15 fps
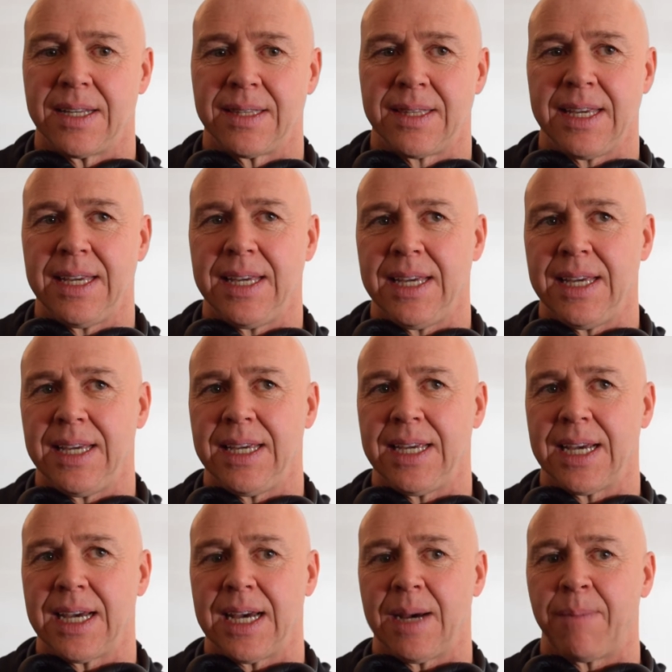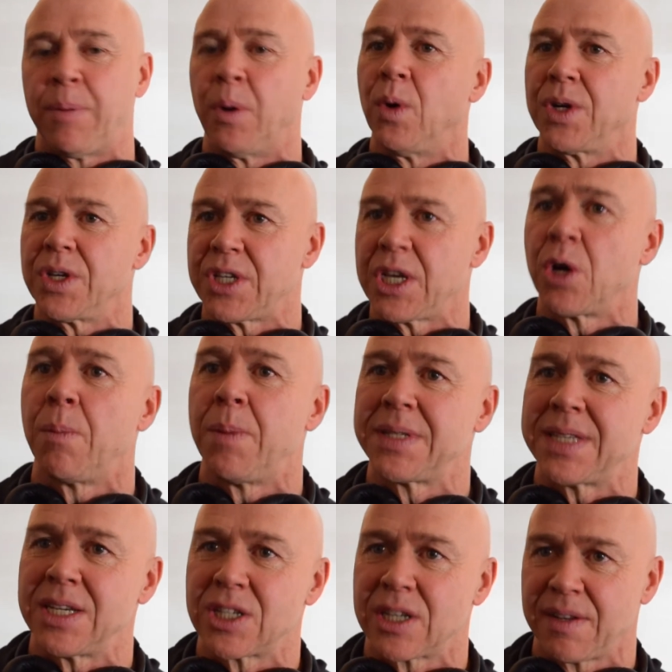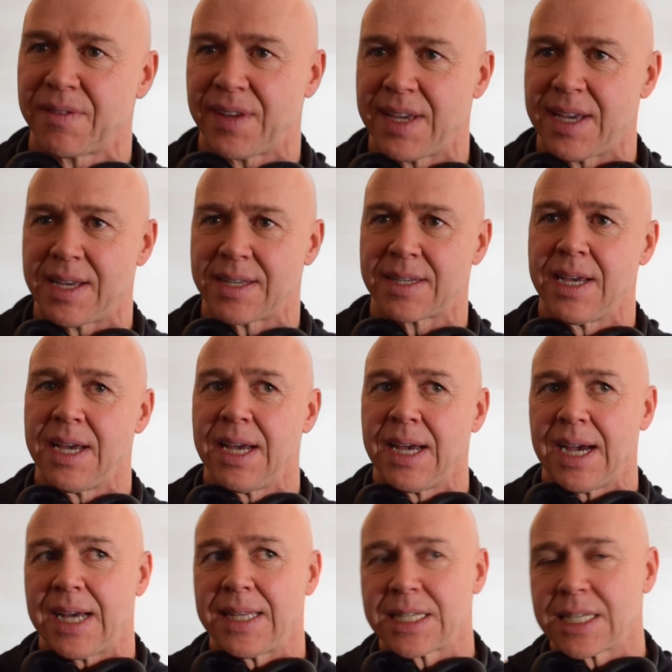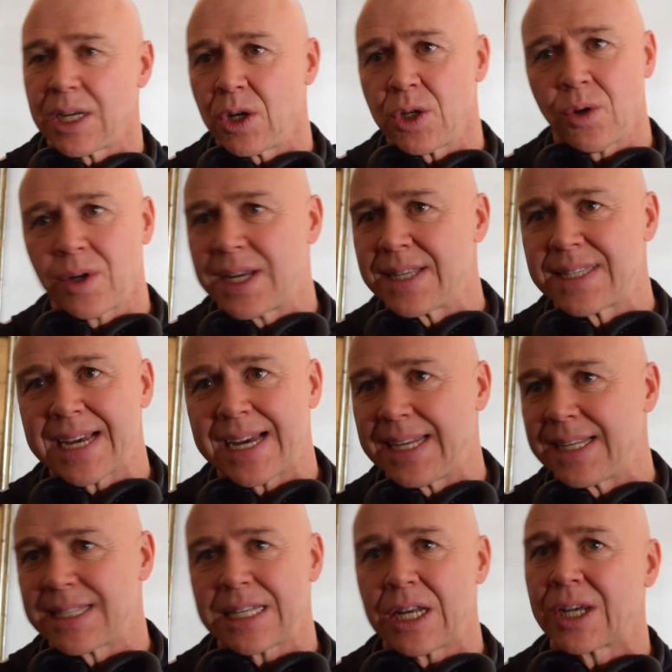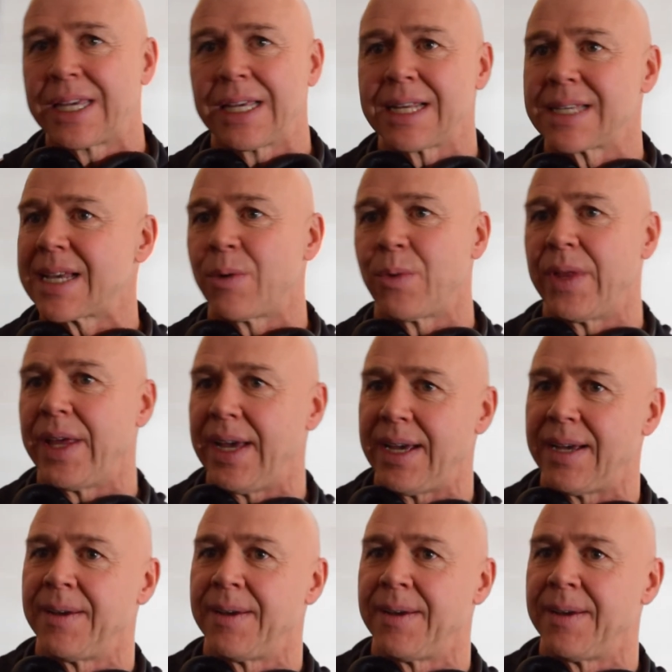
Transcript: the opponents he could potentially face. And there's a lot of young kids out there, there's a lot of killers out there.